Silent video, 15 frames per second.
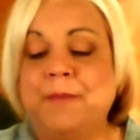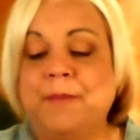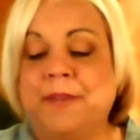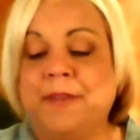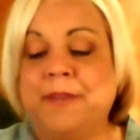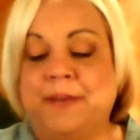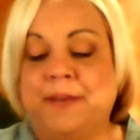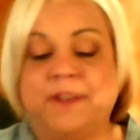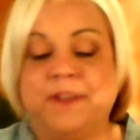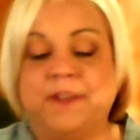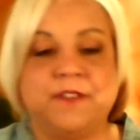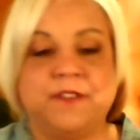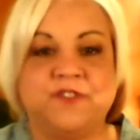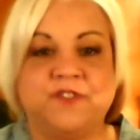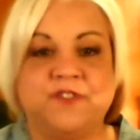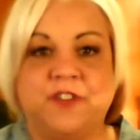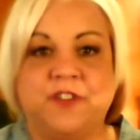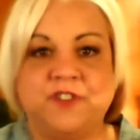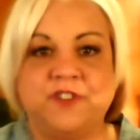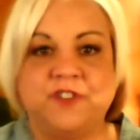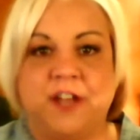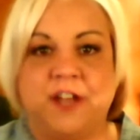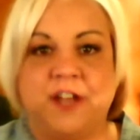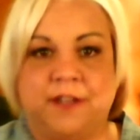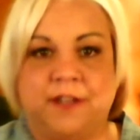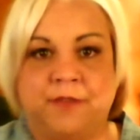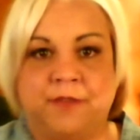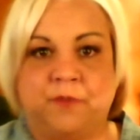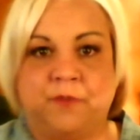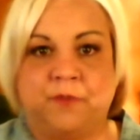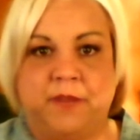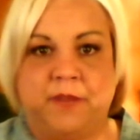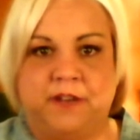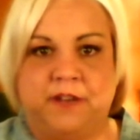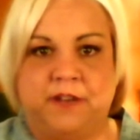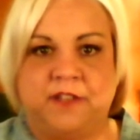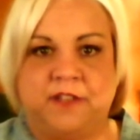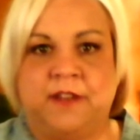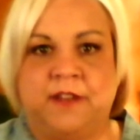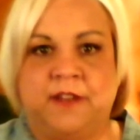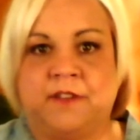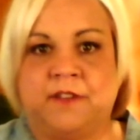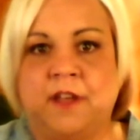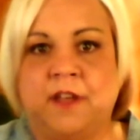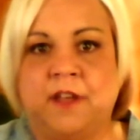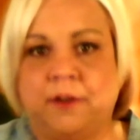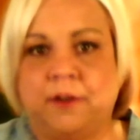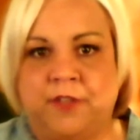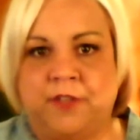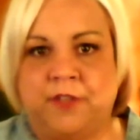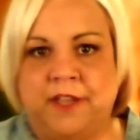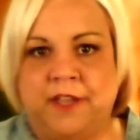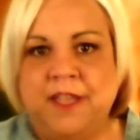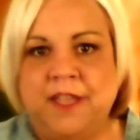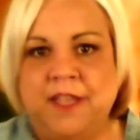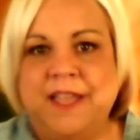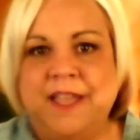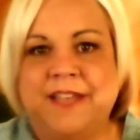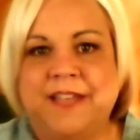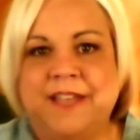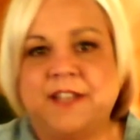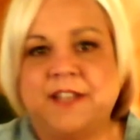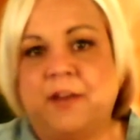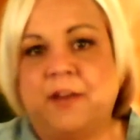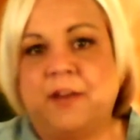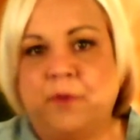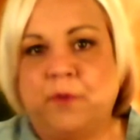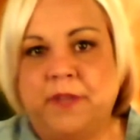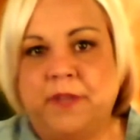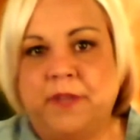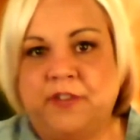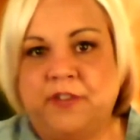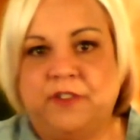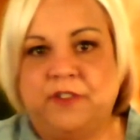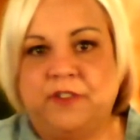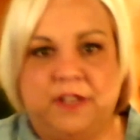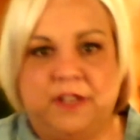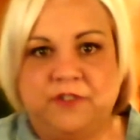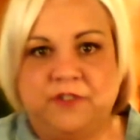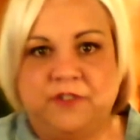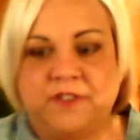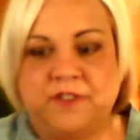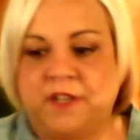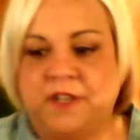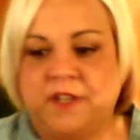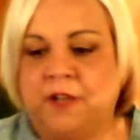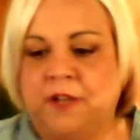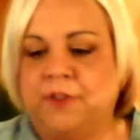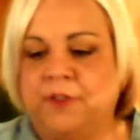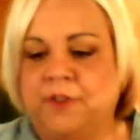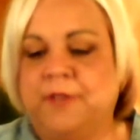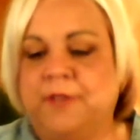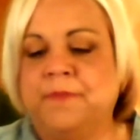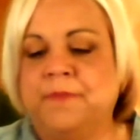But anyway, so they're just not loves for me, and it's a color thing. It's not a formulation thing. It's just a color thing.